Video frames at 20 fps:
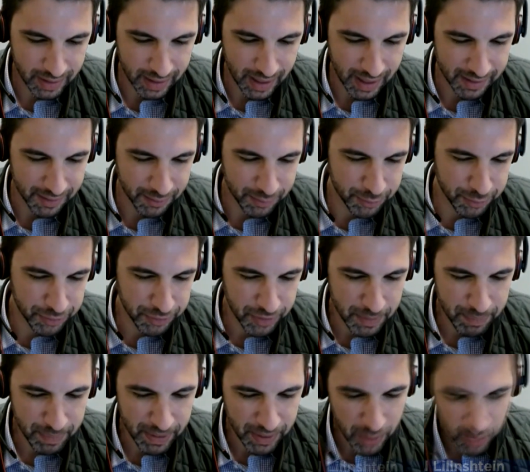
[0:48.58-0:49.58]
kind of
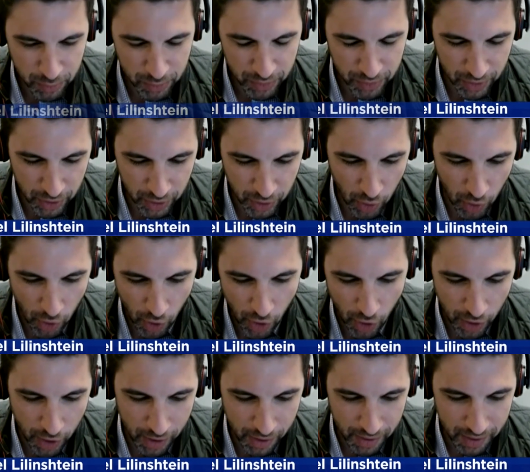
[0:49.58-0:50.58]
flipping over a
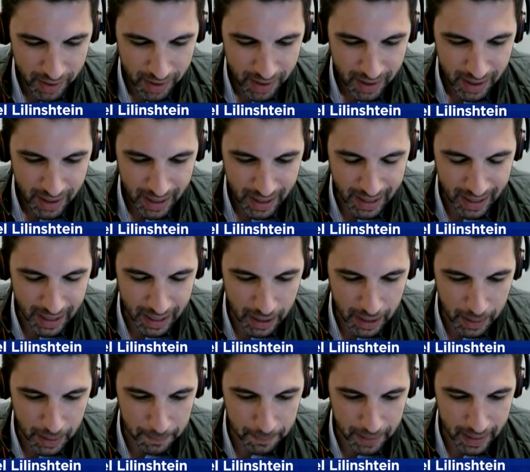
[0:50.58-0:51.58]
car
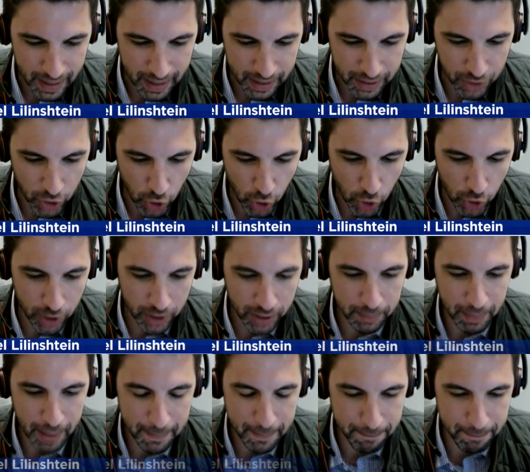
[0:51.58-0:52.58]
um, and
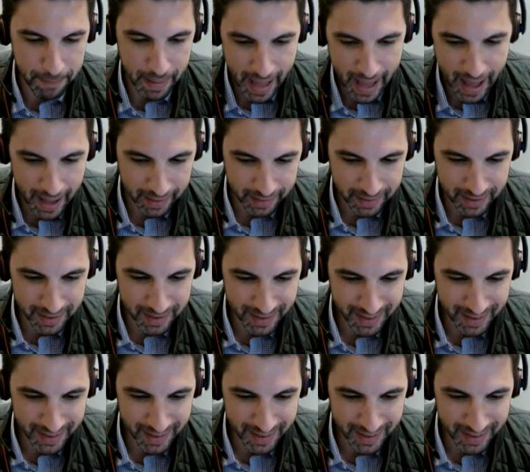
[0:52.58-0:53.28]
hurting my back.